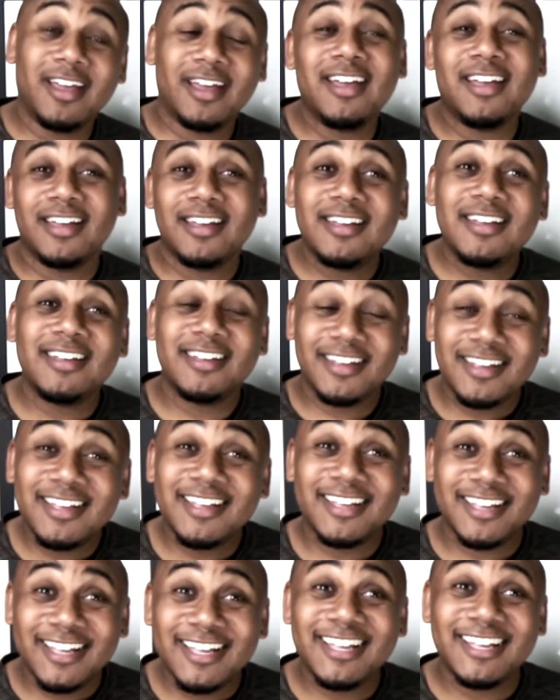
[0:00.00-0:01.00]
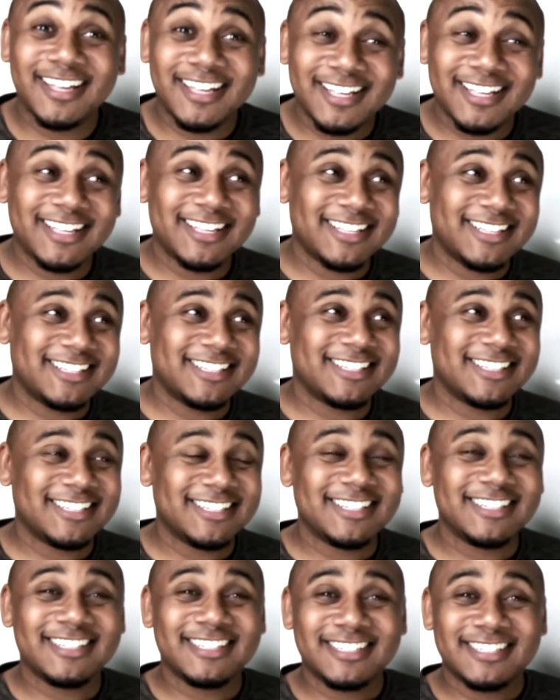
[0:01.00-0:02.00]
especially on that tricky
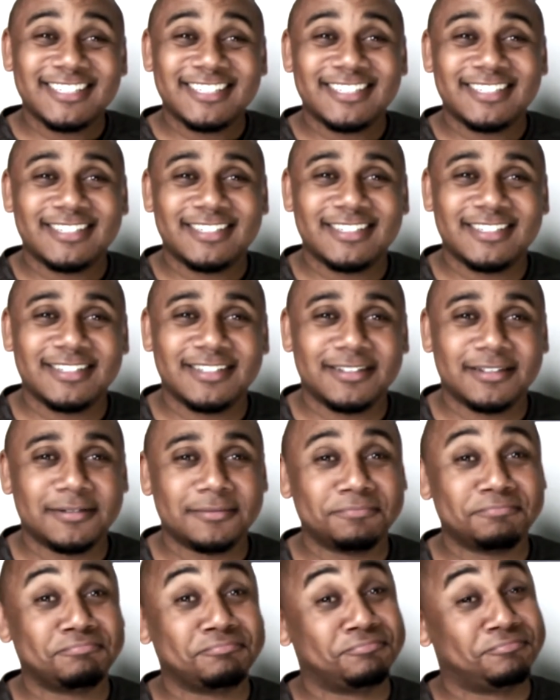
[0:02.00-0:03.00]
social media that